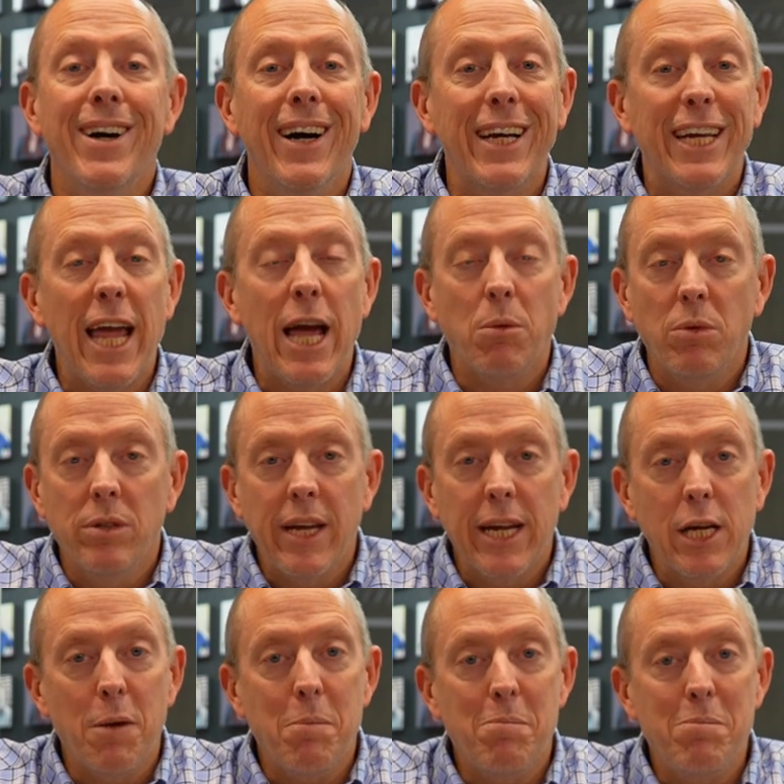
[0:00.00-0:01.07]
again, will
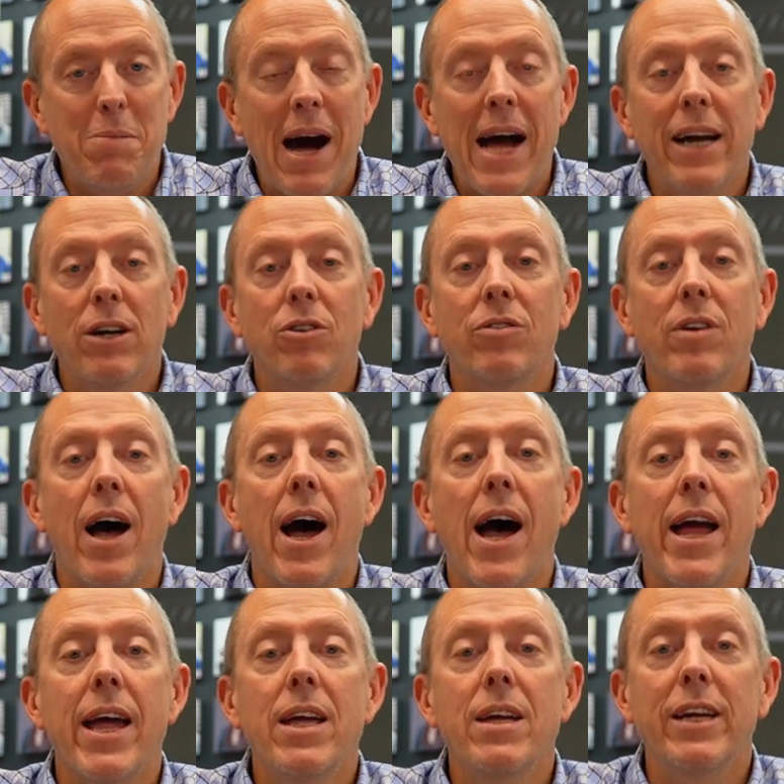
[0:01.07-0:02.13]
take a buyer's
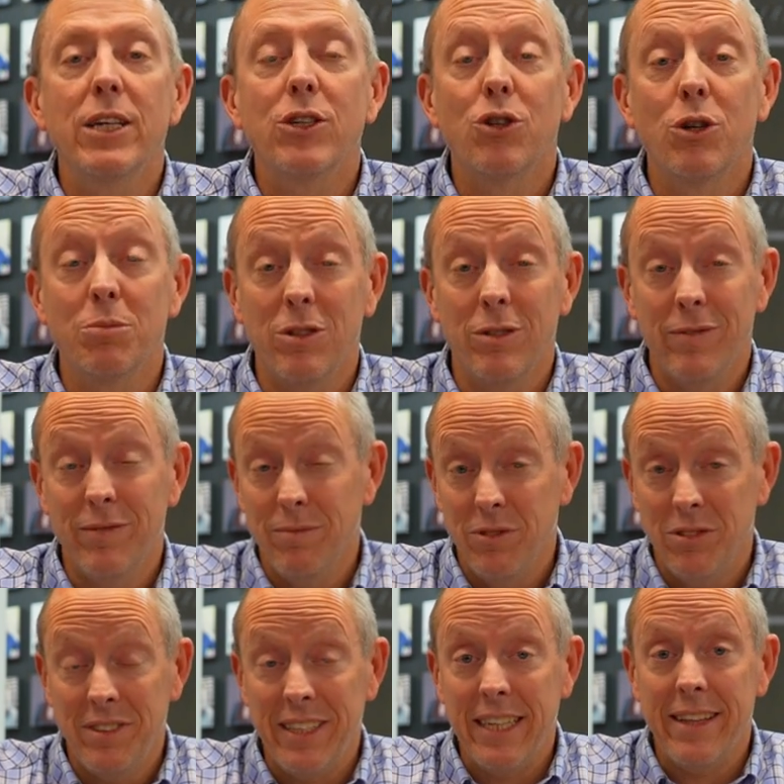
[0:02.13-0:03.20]
eye in terms of
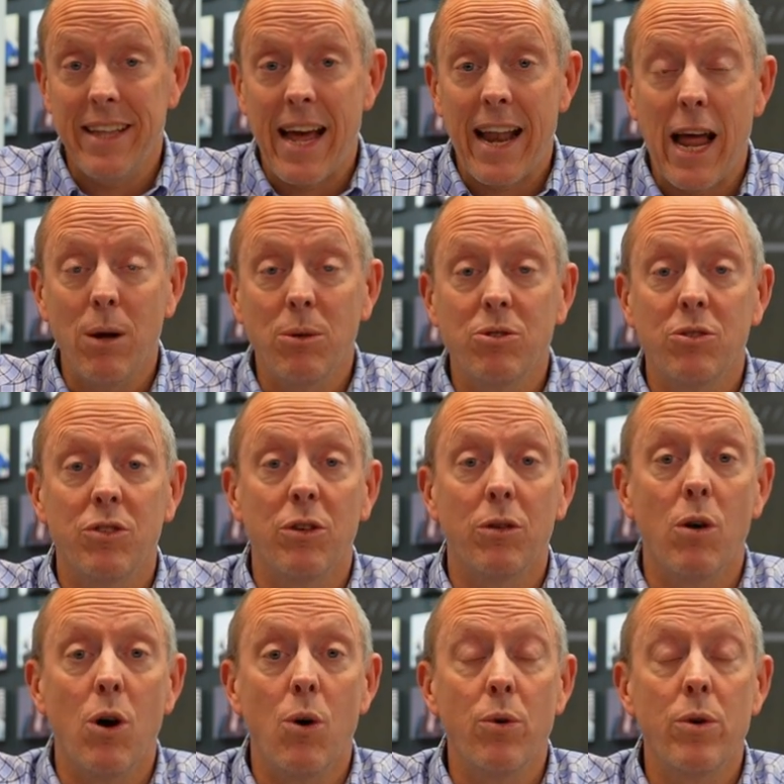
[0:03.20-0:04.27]
seeing that house as
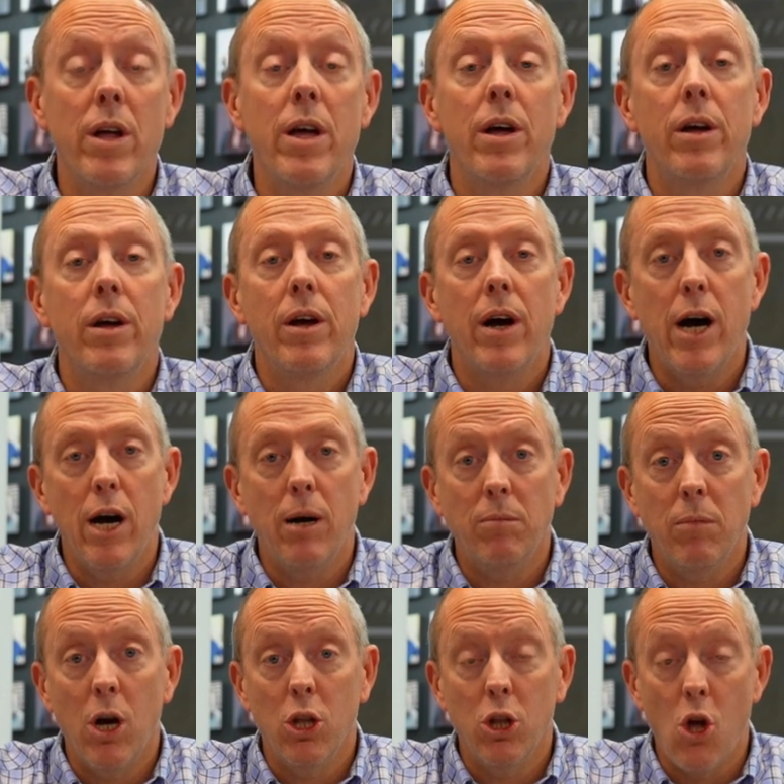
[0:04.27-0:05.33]
their own a
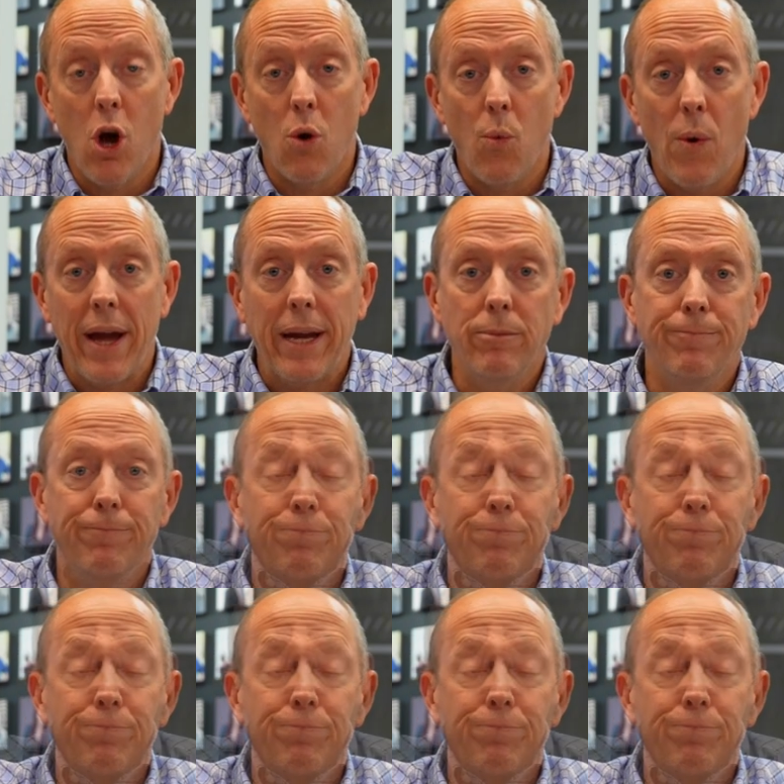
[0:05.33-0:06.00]
long way.